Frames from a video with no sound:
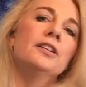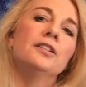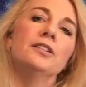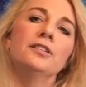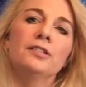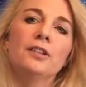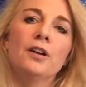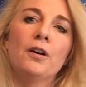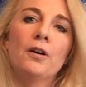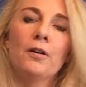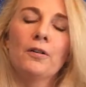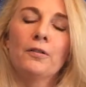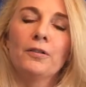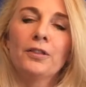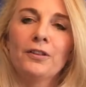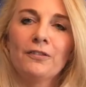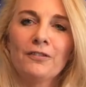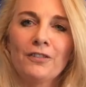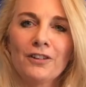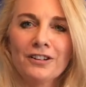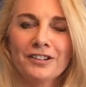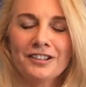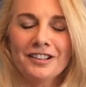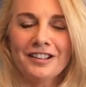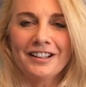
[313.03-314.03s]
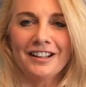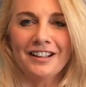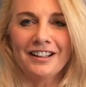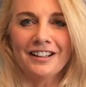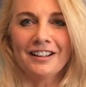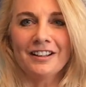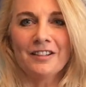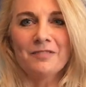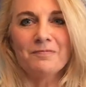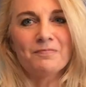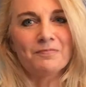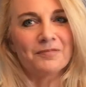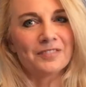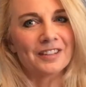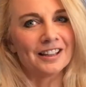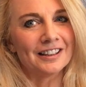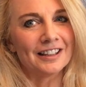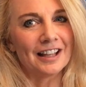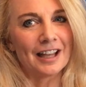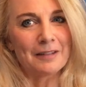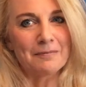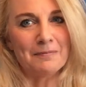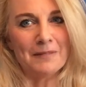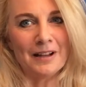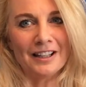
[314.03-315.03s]
So the first thing,
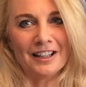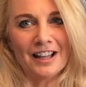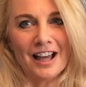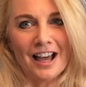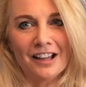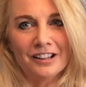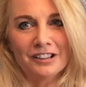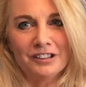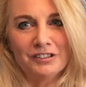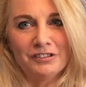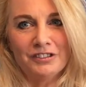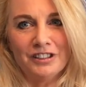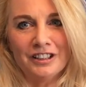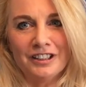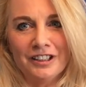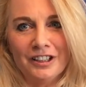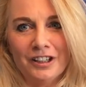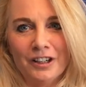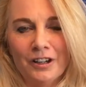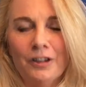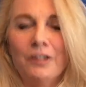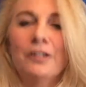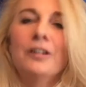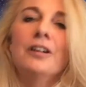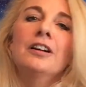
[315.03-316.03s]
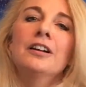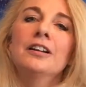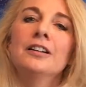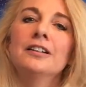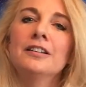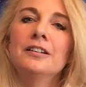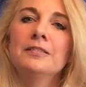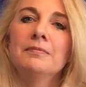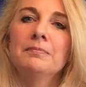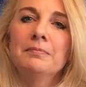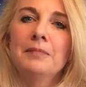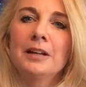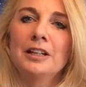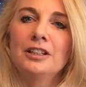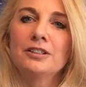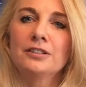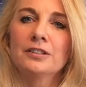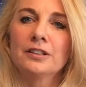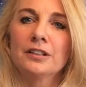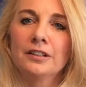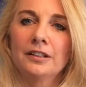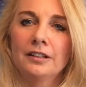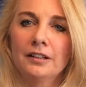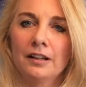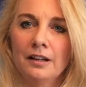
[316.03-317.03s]
like my last video
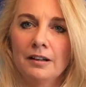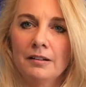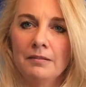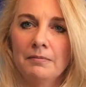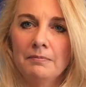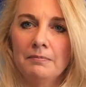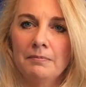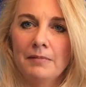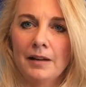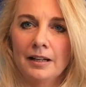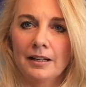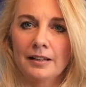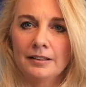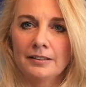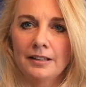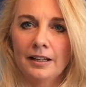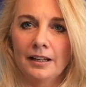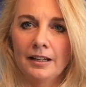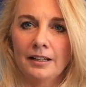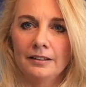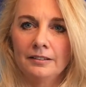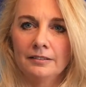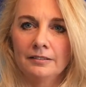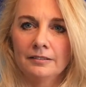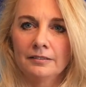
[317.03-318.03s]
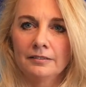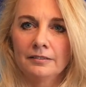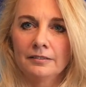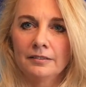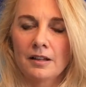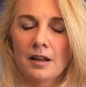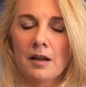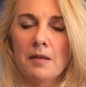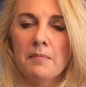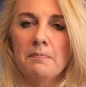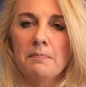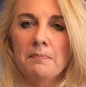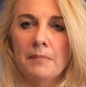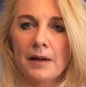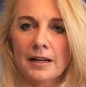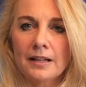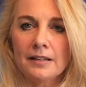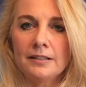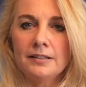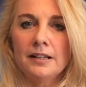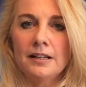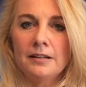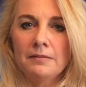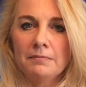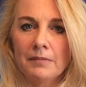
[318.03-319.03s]
mentioned, meditate.
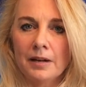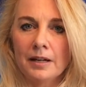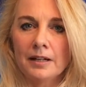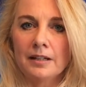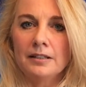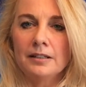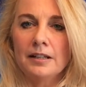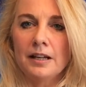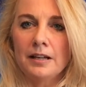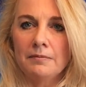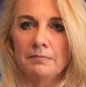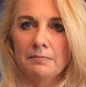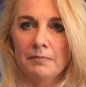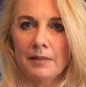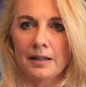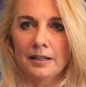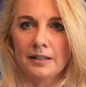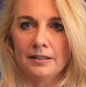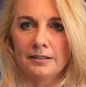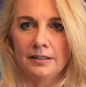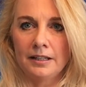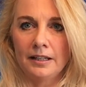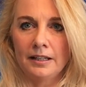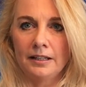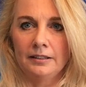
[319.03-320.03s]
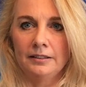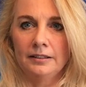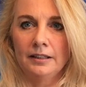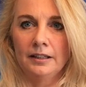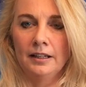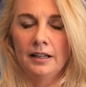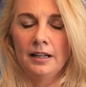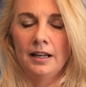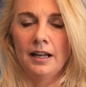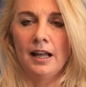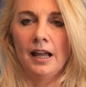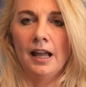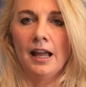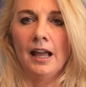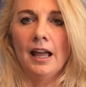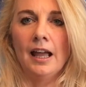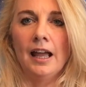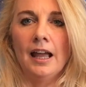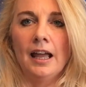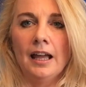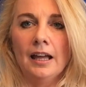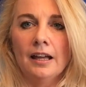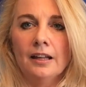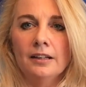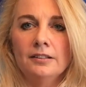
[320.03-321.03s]
Meditate, meditate, meditate.
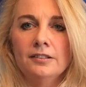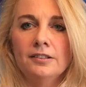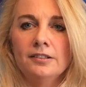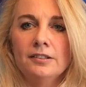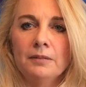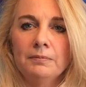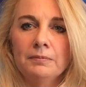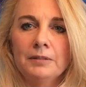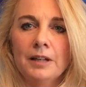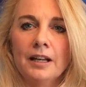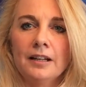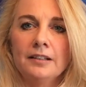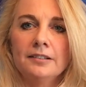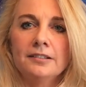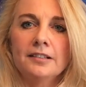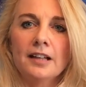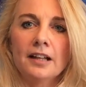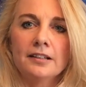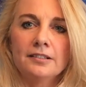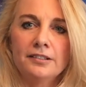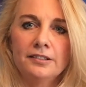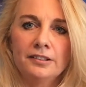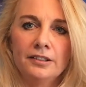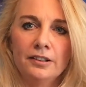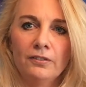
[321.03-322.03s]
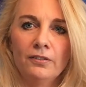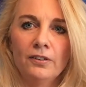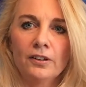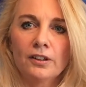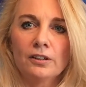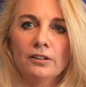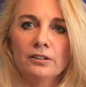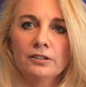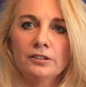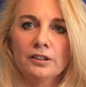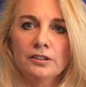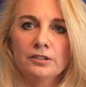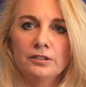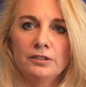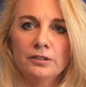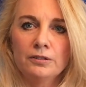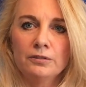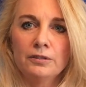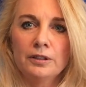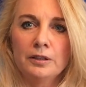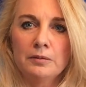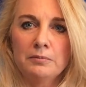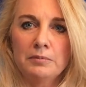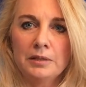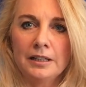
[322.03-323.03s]
And sometimes that's difficult to do
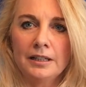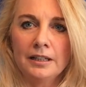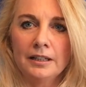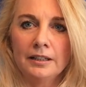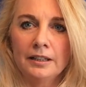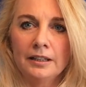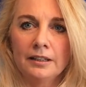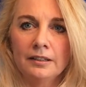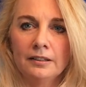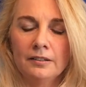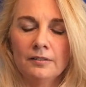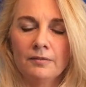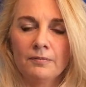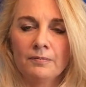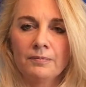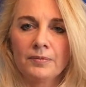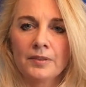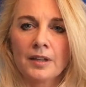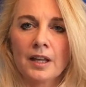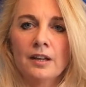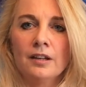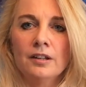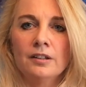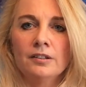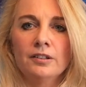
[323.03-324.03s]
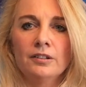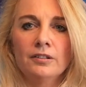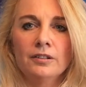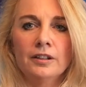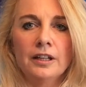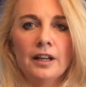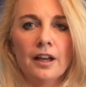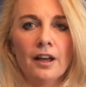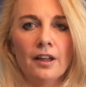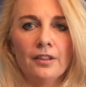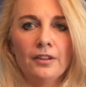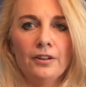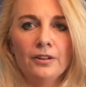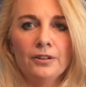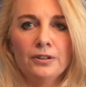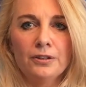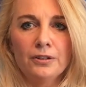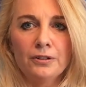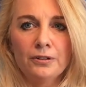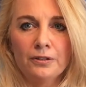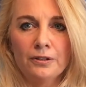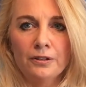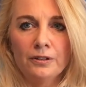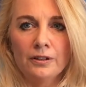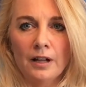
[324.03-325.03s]
in the beginning. So the other
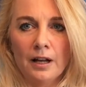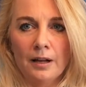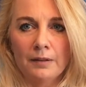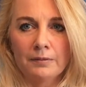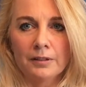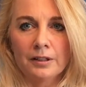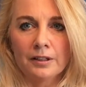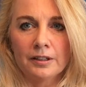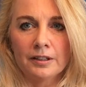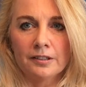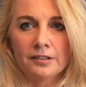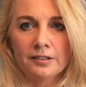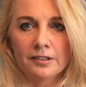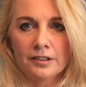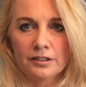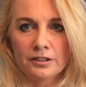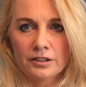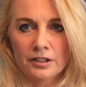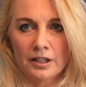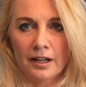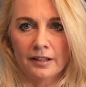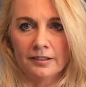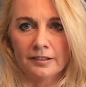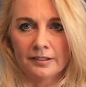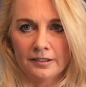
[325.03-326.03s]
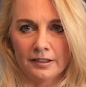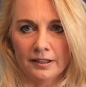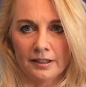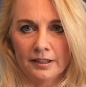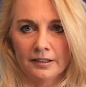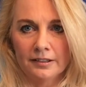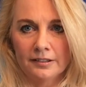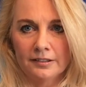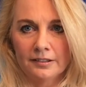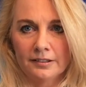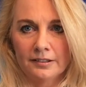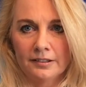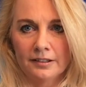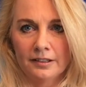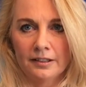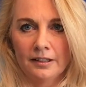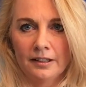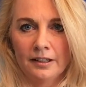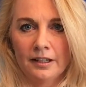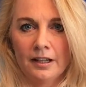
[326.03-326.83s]
tool I'm going to suggest is